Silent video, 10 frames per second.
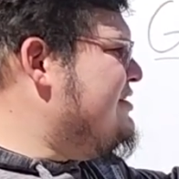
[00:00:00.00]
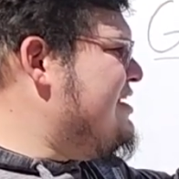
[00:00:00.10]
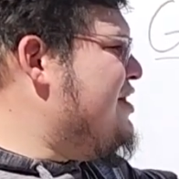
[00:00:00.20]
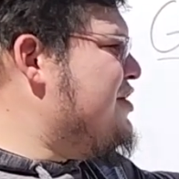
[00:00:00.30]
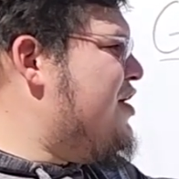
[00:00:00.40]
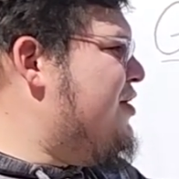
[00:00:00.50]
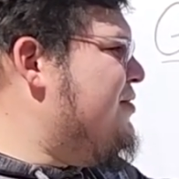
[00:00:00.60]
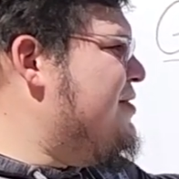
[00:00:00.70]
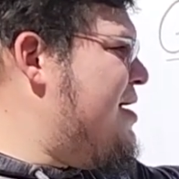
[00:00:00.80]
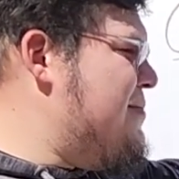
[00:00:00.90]
telling y'all
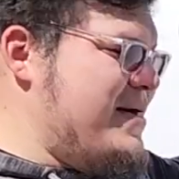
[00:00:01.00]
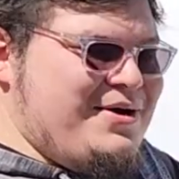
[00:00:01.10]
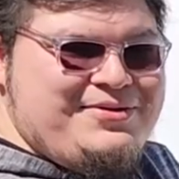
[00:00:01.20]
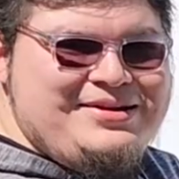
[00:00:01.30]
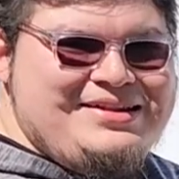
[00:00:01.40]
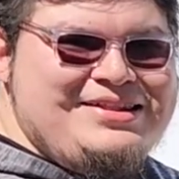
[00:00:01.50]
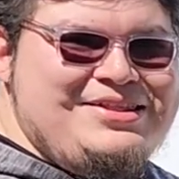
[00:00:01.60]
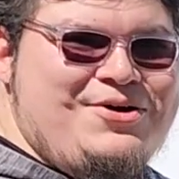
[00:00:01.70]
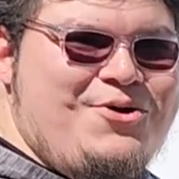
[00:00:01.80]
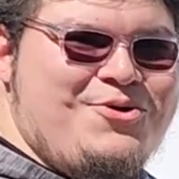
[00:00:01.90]
about
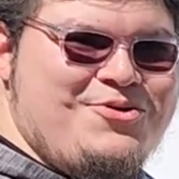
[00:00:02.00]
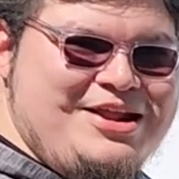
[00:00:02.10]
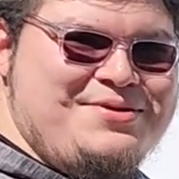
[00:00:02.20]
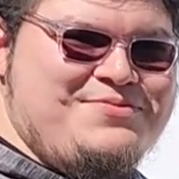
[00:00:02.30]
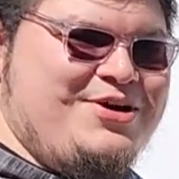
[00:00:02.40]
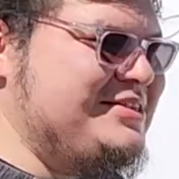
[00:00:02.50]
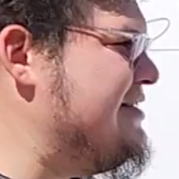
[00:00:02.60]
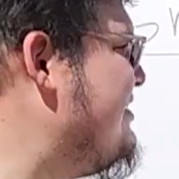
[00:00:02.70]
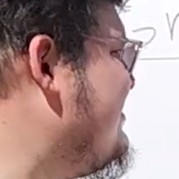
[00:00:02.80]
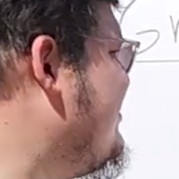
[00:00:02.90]
the whole grading
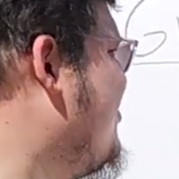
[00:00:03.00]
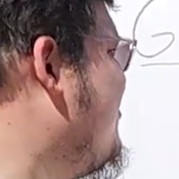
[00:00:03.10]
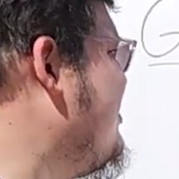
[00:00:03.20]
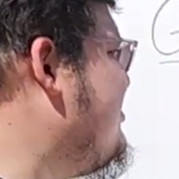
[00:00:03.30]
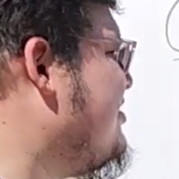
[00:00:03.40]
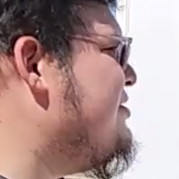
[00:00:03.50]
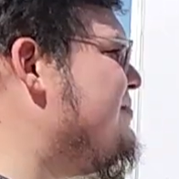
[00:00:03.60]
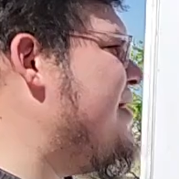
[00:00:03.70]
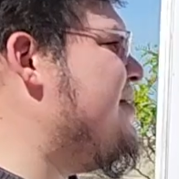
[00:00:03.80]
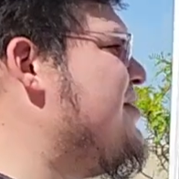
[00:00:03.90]
process. So we talked
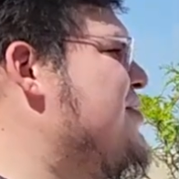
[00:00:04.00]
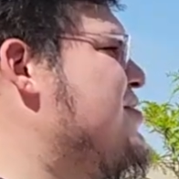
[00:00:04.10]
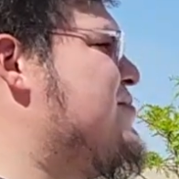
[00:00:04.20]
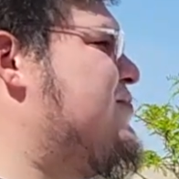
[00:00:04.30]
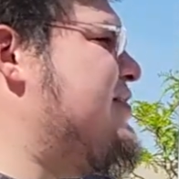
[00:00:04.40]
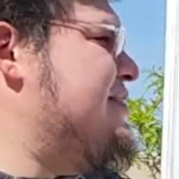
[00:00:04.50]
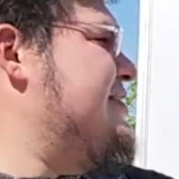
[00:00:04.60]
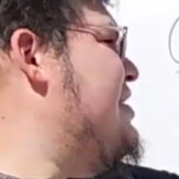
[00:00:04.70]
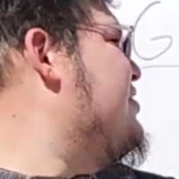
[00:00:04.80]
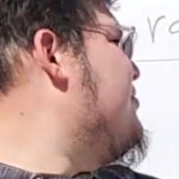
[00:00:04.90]
about
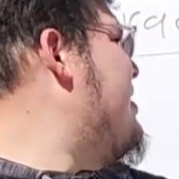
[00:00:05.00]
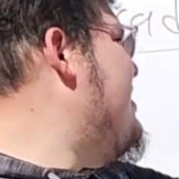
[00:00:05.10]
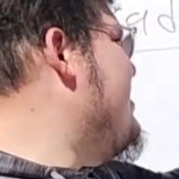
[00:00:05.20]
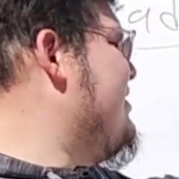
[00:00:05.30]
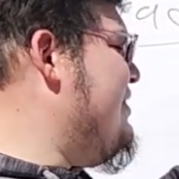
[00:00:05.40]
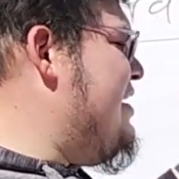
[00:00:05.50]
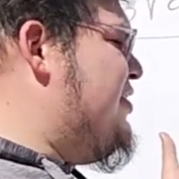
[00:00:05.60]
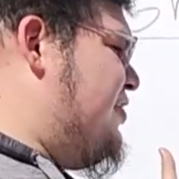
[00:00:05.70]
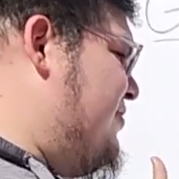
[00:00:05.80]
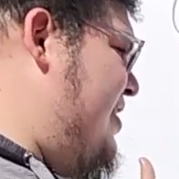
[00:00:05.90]
percent grading,
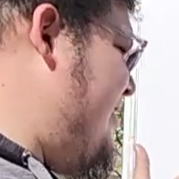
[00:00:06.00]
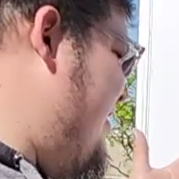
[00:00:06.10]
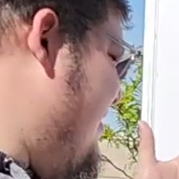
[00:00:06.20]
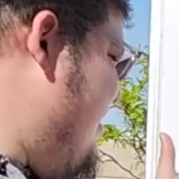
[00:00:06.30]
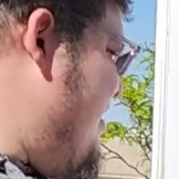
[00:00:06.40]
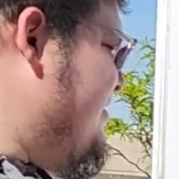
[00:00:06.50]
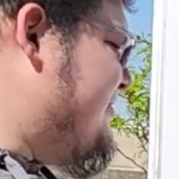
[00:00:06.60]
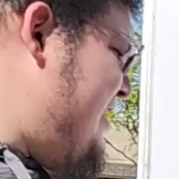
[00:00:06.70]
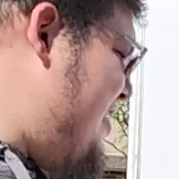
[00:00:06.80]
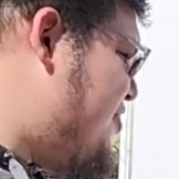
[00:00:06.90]
letter grading,
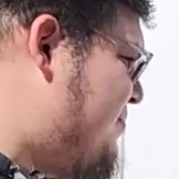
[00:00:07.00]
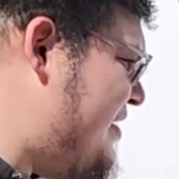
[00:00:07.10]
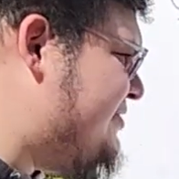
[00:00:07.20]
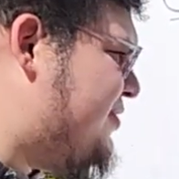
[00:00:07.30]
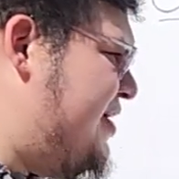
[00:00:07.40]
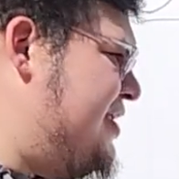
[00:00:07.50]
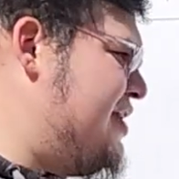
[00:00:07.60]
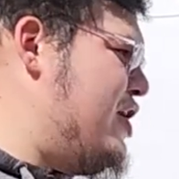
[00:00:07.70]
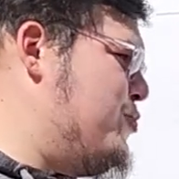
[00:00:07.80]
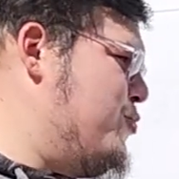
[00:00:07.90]
standard-based grading,
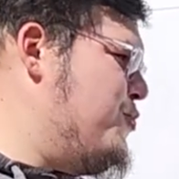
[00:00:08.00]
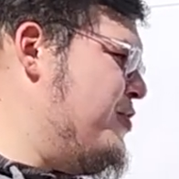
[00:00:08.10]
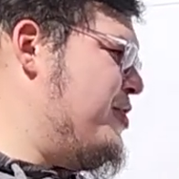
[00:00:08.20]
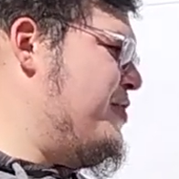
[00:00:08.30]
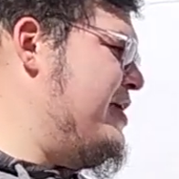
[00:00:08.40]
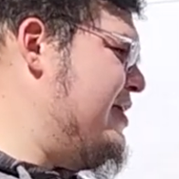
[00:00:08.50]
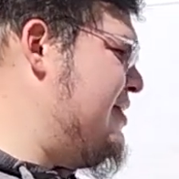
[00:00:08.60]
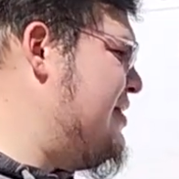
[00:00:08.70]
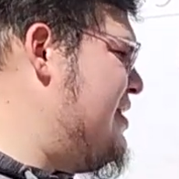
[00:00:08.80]
and rubric grading.